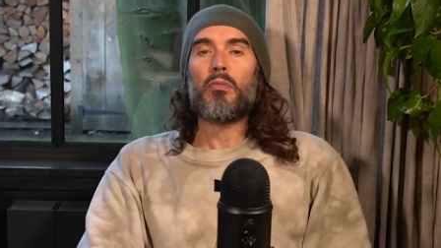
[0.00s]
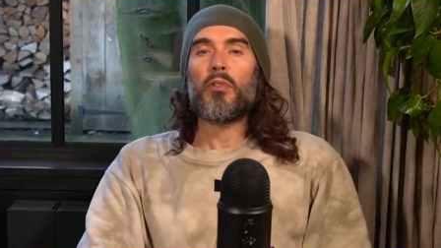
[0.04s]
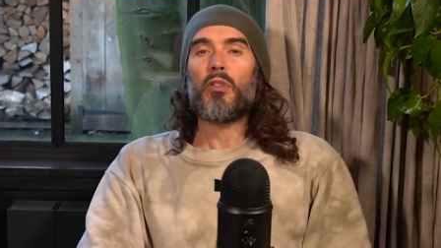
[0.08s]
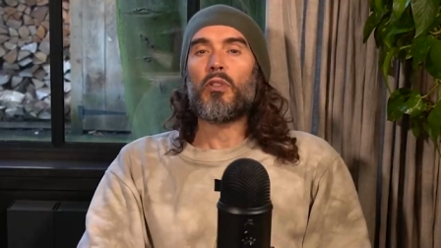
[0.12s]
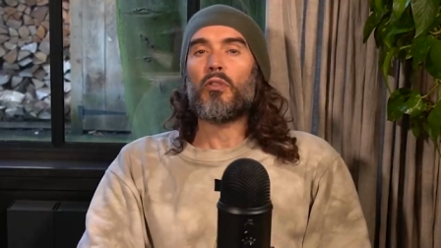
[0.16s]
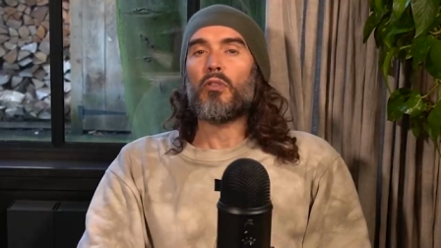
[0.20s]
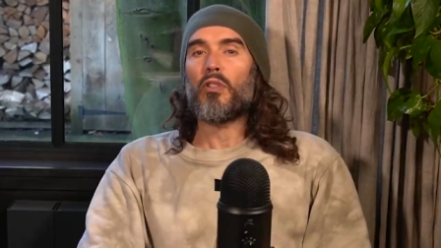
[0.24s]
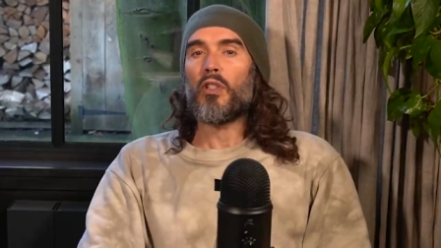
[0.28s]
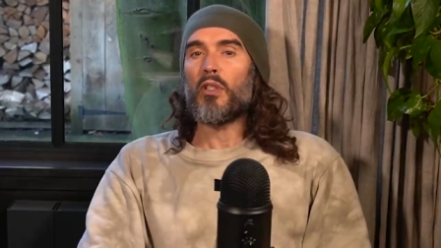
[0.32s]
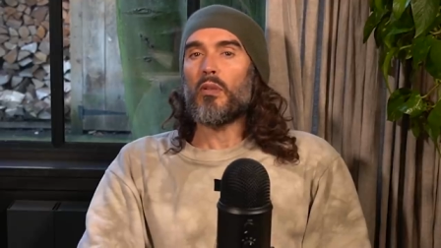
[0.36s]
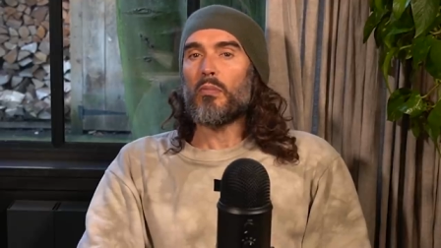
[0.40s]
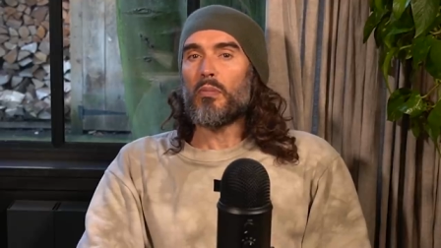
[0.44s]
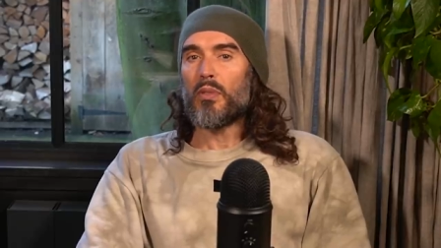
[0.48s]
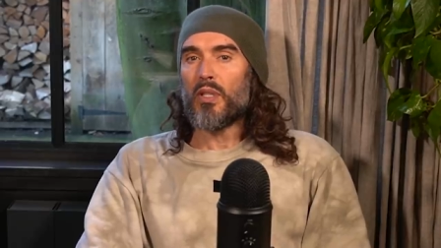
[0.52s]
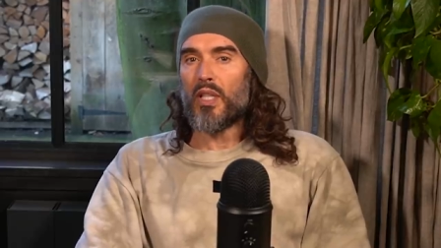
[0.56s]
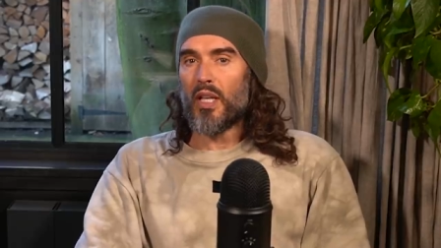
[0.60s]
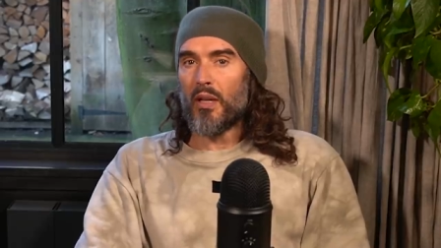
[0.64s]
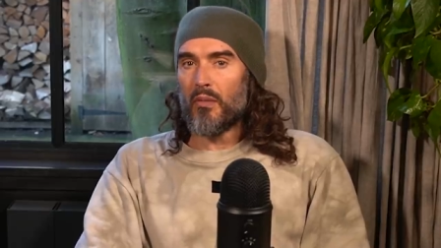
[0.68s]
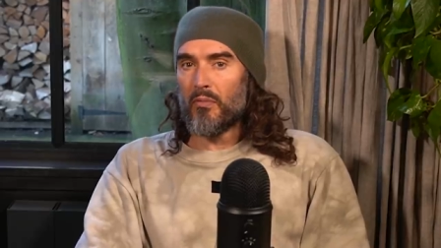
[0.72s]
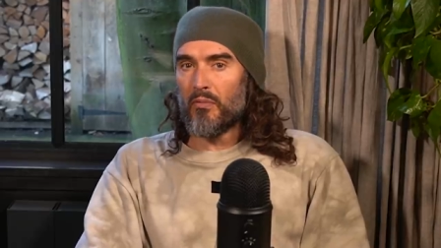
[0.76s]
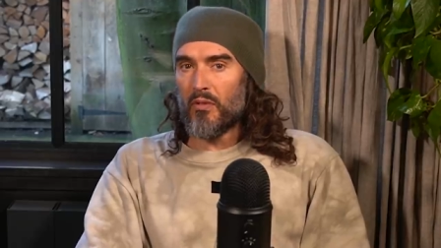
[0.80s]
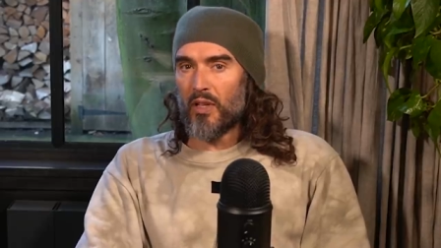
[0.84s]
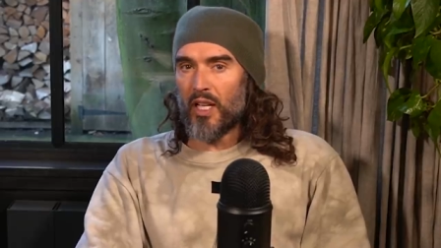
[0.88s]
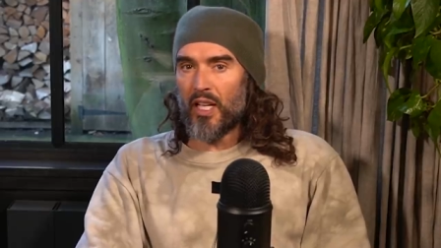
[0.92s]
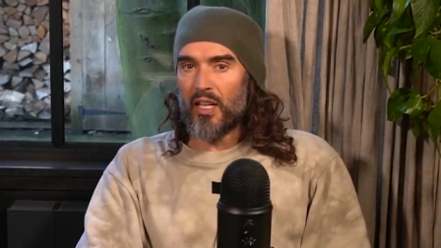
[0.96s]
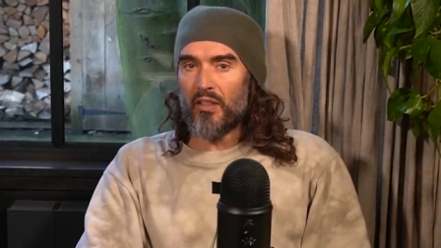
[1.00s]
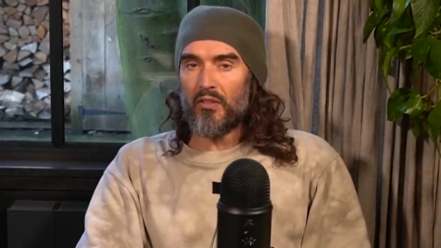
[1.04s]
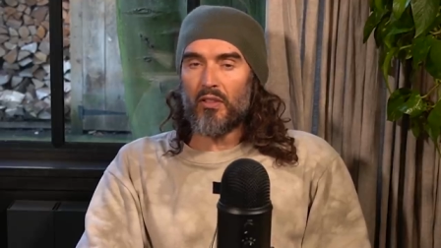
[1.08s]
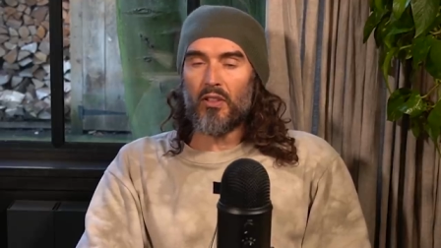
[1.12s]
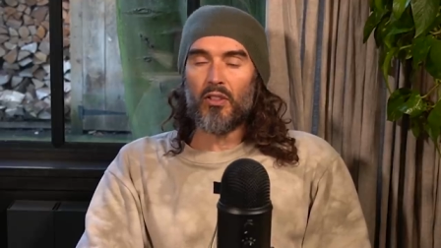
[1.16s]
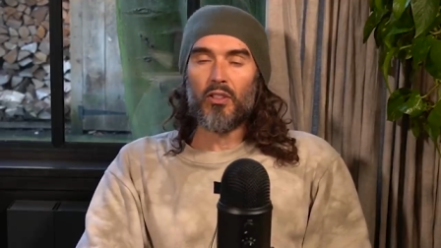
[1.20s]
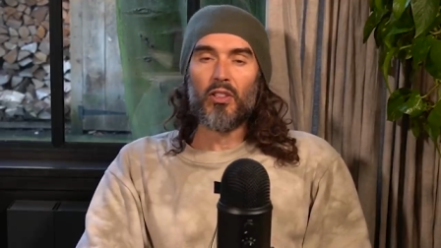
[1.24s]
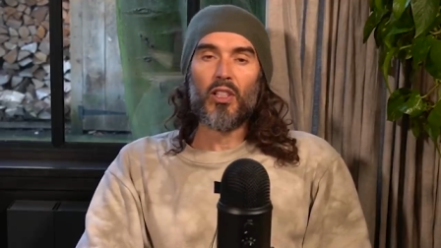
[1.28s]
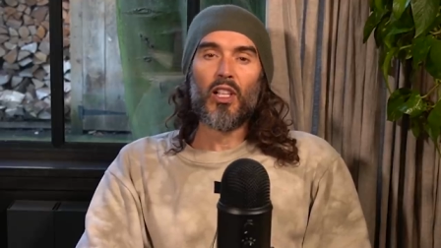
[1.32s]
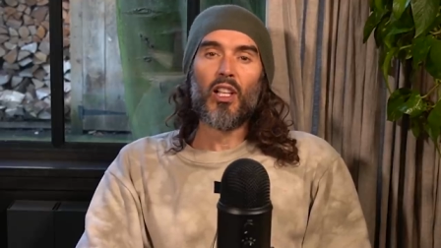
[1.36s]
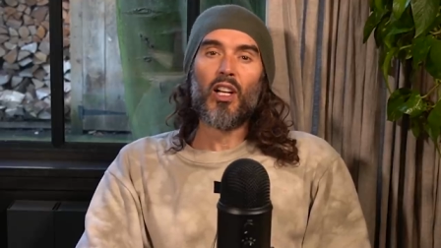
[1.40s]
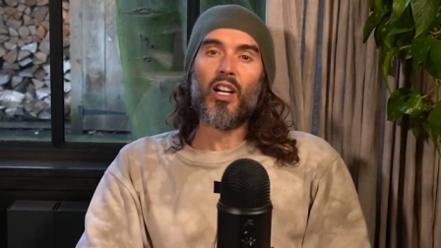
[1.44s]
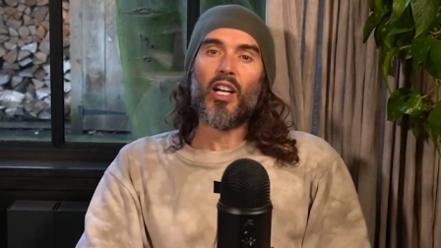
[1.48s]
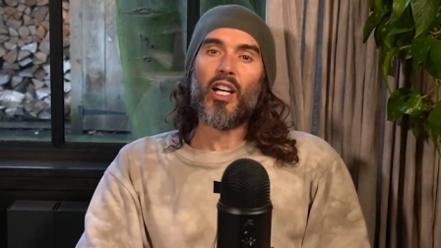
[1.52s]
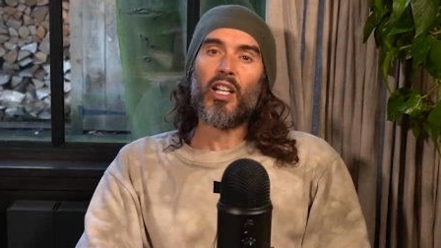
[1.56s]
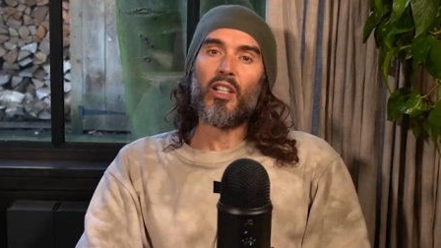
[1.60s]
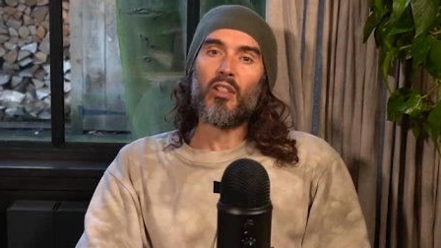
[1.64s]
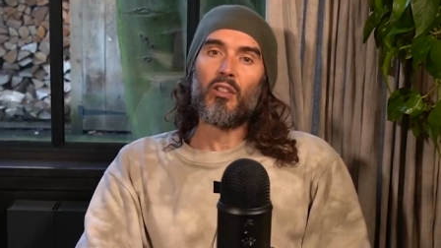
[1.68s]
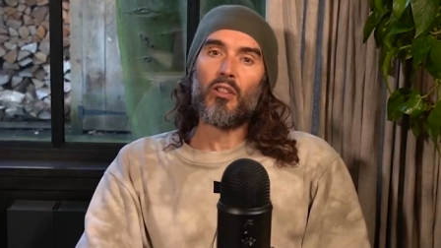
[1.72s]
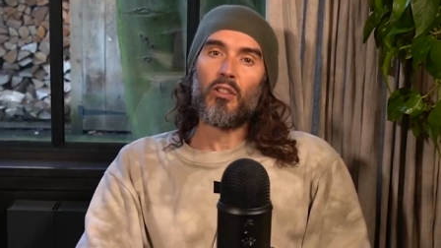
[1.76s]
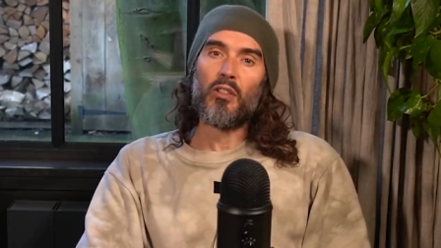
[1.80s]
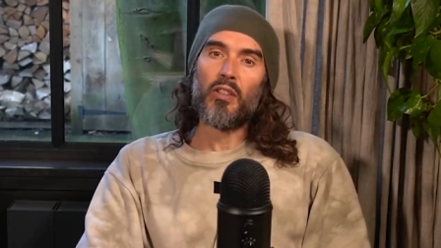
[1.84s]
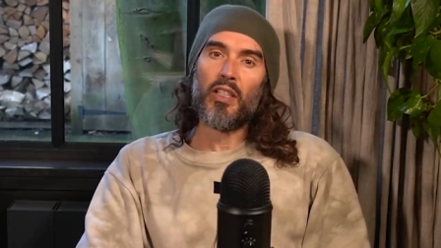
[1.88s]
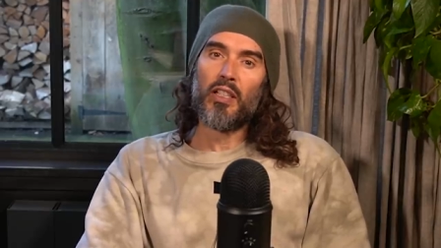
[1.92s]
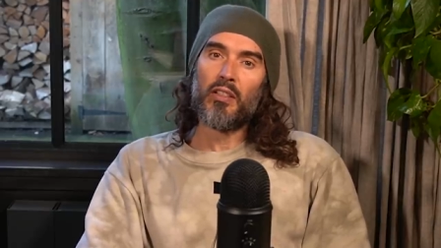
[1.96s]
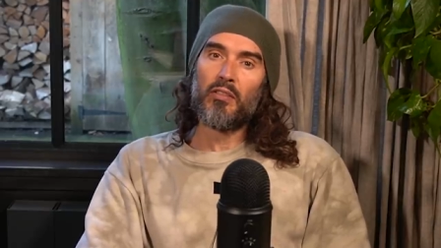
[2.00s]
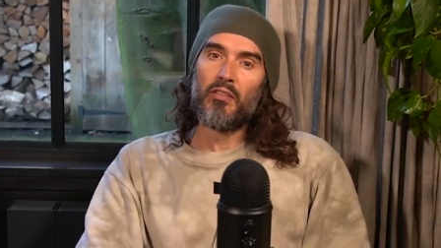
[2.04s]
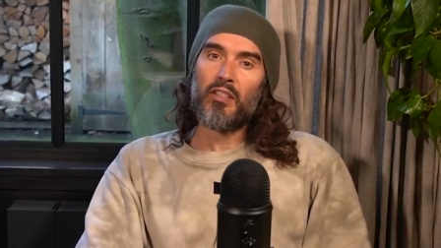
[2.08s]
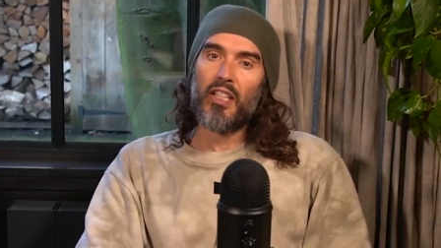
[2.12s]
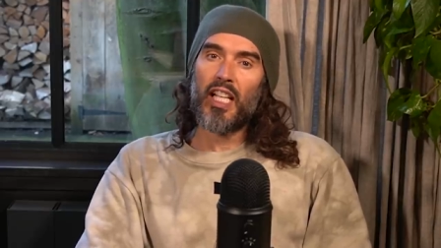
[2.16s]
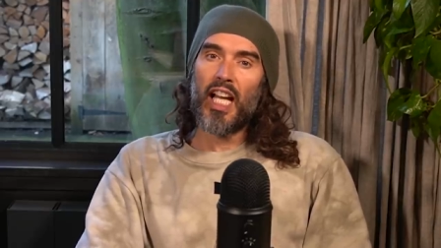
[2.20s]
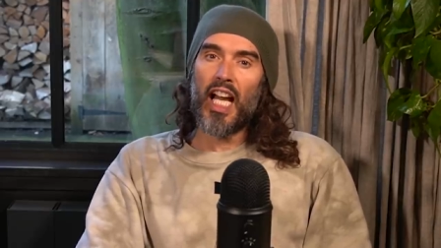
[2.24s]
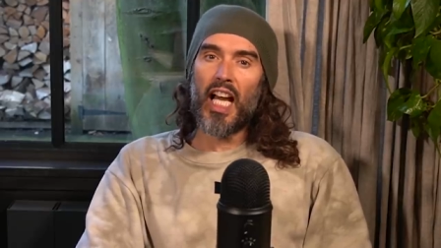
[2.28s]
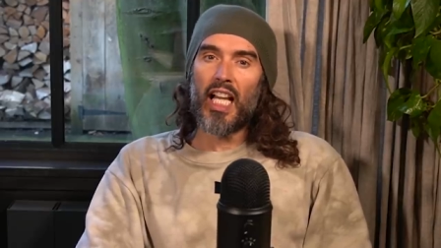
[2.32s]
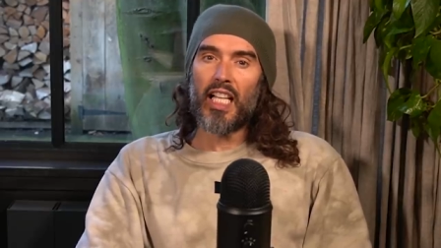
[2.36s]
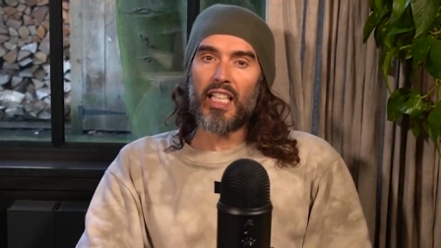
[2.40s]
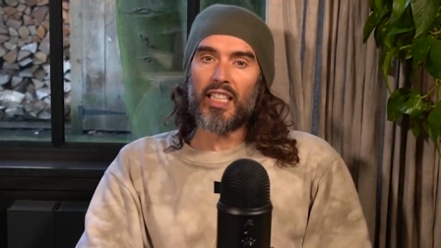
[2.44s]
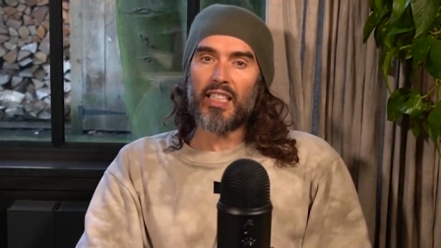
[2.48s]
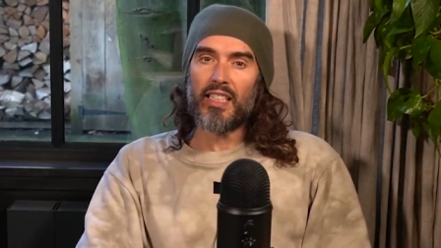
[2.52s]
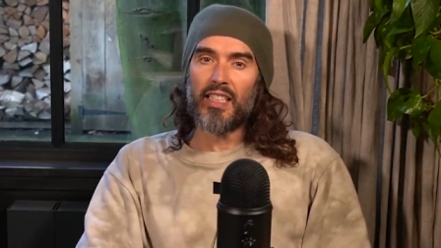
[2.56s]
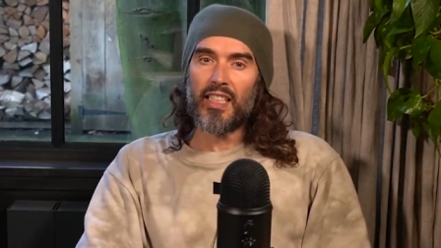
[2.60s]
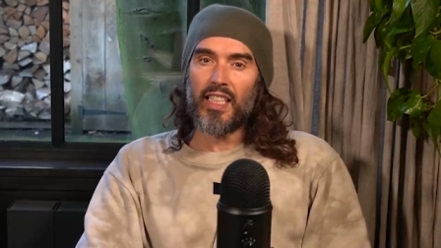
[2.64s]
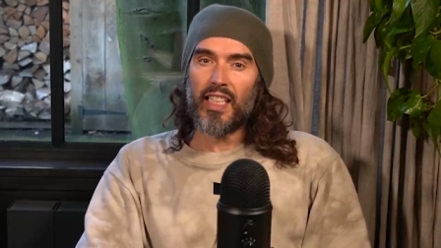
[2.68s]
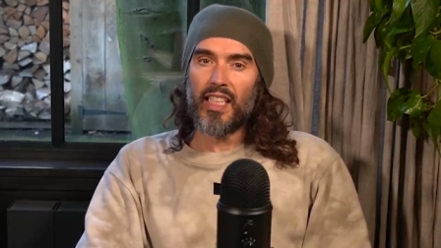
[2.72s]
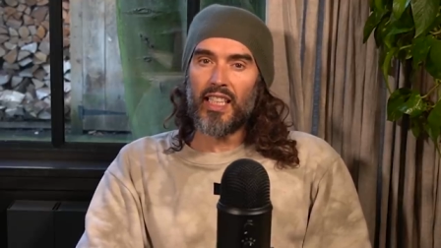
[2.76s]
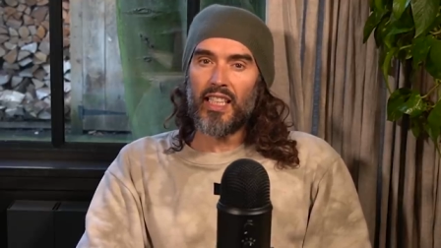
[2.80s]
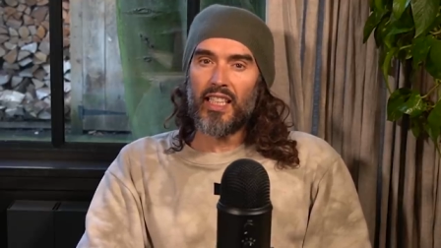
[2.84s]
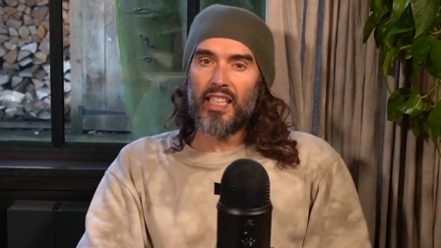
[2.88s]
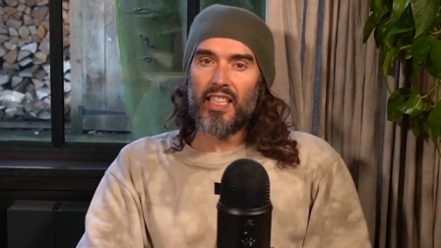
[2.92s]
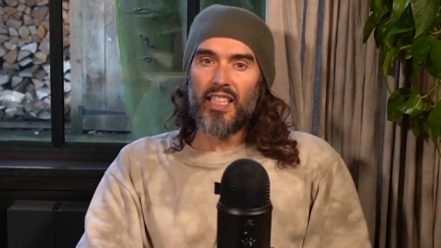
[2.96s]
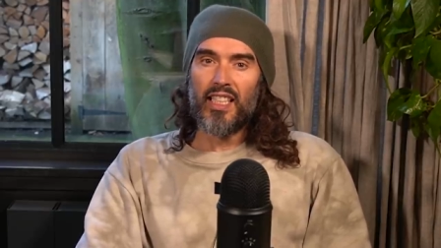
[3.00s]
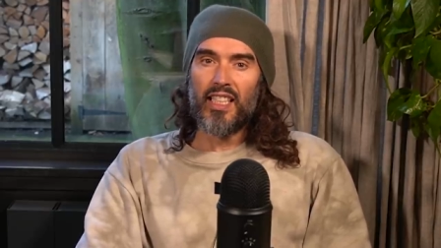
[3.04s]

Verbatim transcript: group somewhere online or in reality,